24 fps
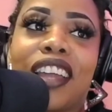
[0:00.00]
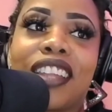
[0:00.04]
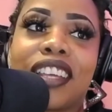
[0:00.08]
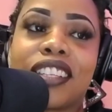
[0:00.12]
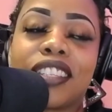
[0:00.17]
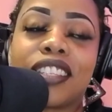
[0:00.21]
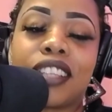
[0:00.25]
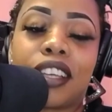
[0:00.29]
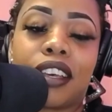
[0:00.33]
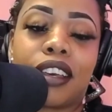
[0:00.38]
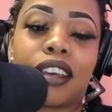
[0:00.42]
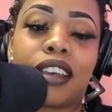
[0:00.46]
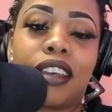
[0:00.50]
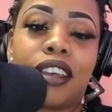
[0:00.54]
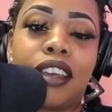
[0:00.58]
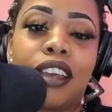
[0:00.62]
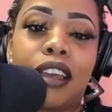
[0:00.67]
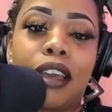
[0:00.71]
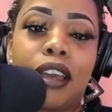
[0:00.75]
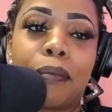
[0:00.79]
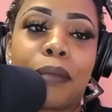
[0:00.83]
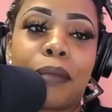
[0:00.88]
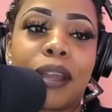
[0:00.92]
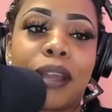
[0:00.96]
That's a
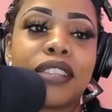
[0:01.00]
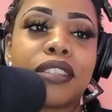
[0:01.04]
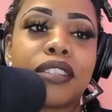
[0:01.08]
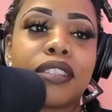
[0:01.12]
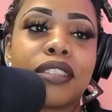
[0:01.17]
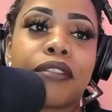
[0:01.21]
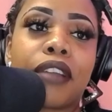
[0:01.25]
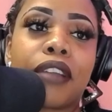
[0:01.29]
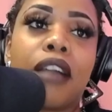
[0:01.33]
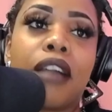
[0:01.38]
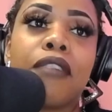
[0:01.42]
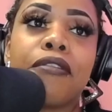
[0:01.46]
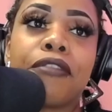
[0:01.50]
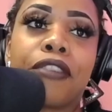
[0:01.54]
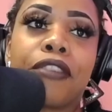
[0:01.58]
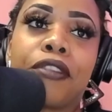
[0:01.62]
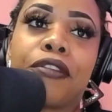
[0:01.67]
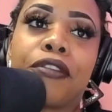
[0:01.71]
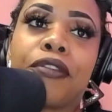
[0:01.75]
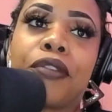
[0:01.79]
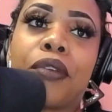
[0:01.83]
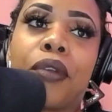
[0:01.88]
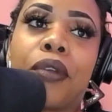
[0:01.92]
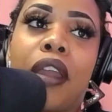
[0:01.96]
place of comfort
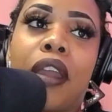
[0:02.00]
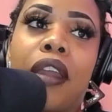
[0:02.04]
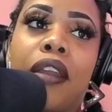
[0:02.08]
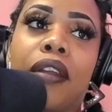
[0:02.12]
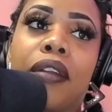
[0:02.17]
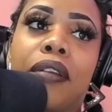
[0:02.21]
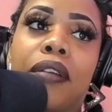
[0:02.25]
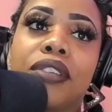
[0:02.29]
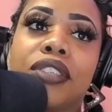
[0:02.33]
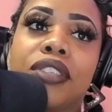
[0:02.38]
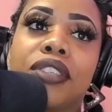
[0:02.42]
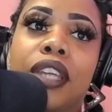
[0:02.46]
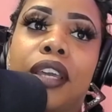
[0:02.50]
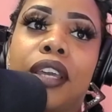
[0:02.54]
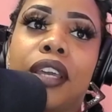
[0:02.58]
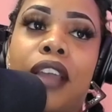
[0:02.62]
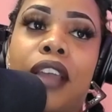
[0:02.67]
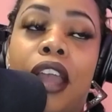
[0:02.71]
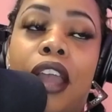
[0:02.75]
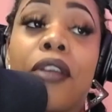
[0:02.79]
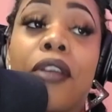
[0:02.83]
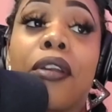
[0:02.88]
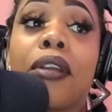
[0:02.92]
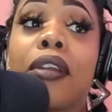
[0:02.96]
for
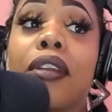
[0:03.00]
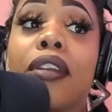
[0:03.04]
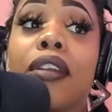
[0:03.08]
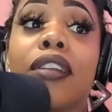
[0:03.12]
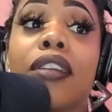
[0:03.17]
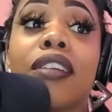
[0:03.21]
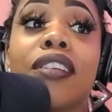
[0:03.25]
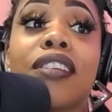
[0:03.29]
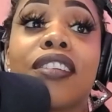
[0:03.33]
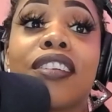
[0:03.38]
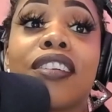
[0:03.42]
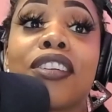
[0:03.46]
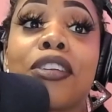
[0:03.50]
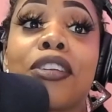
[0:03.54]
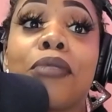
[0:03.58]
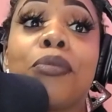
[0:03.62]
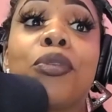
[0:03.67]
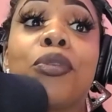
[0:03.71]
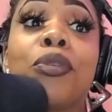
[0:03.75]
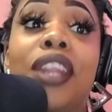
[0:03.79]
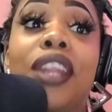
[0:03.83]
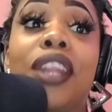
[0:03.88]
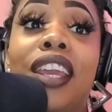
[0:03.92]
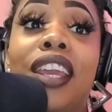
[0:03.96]
our community.